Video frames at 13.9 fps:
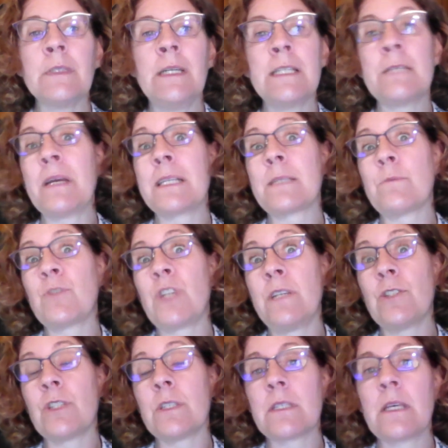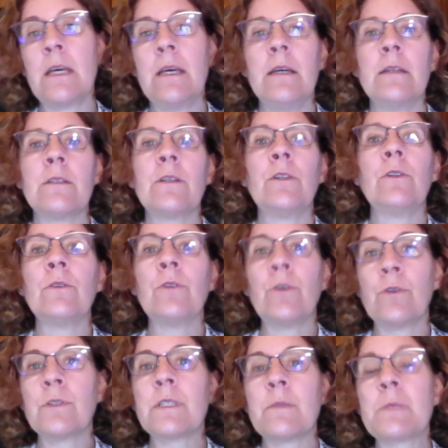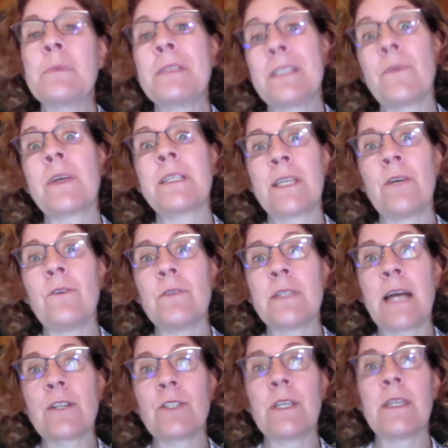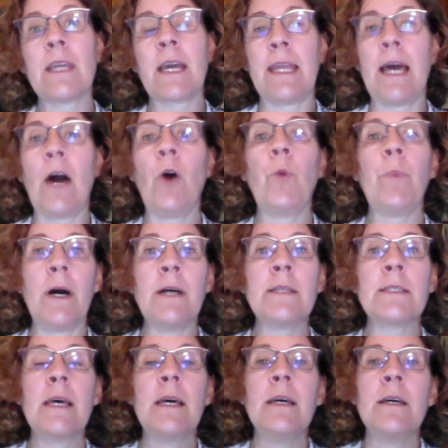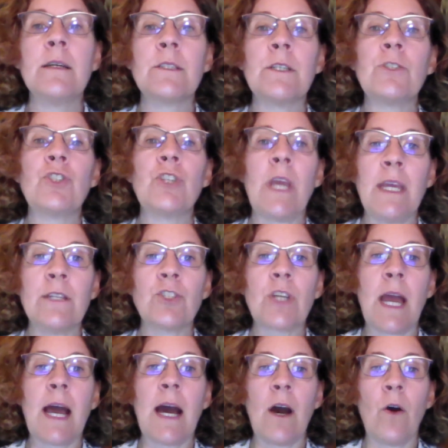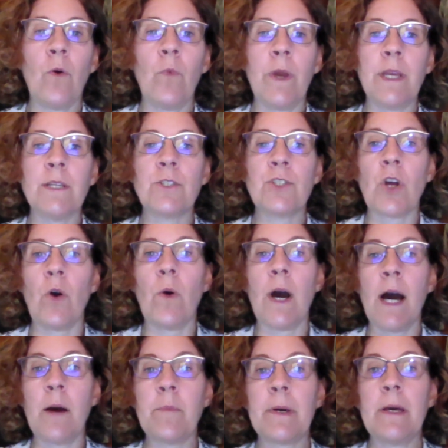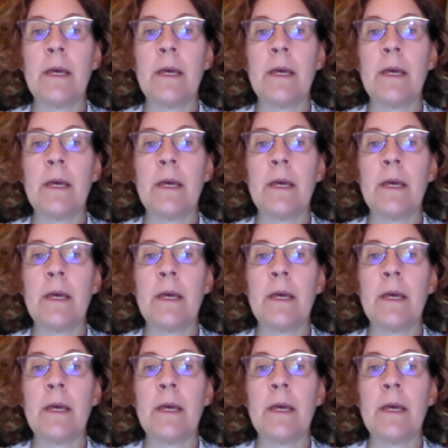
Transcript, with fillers: and to make some changes, to learn some specific skills actually that can help us to change how we show up.